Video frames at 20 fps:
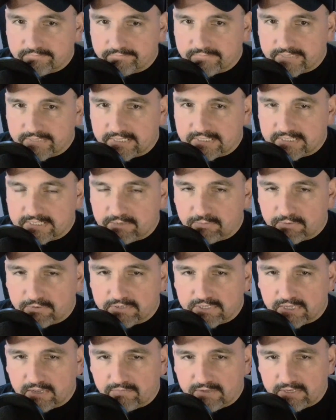let's see where
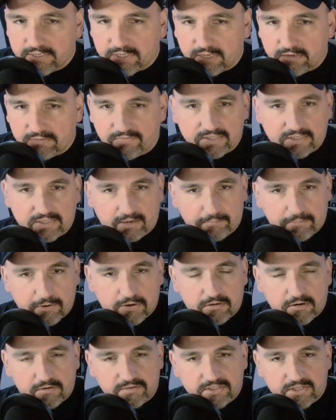he's if he's if he's going to
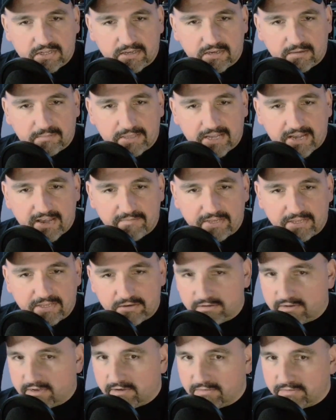burn or if he's going to come alive but
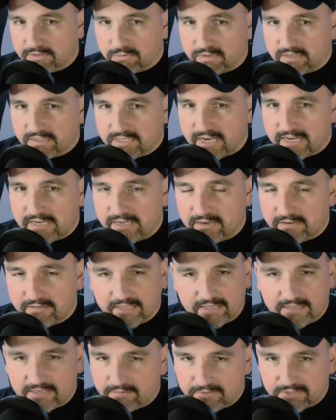you know as well as i know
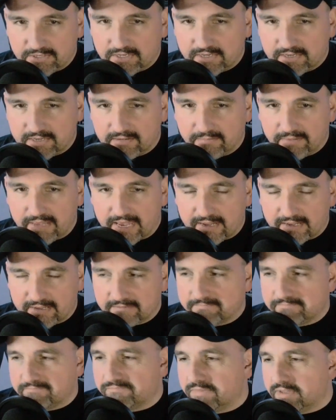that he was going to come back
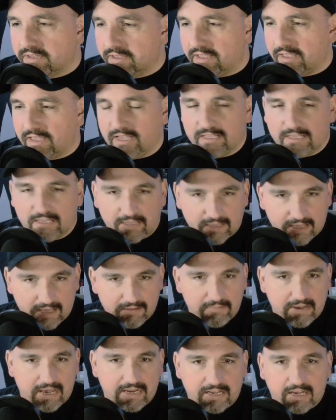and he came
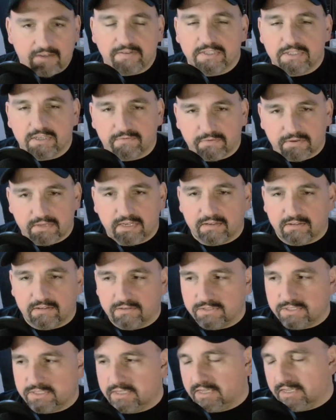back obviously for
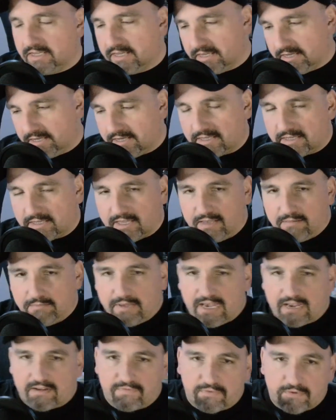kills came
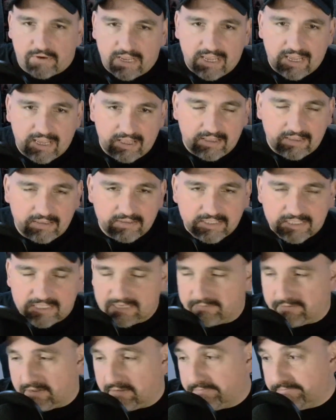back for
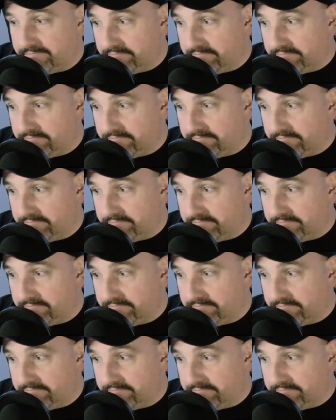ends well